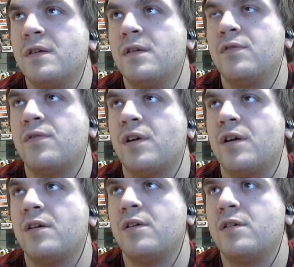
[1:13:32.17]

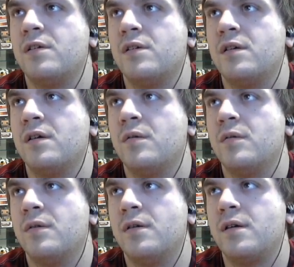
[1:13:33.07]
Fair.
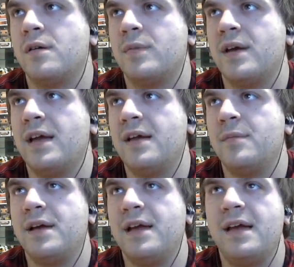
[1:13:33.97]
My hat,
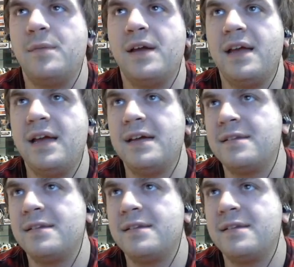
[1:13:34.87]
my hat, my hat.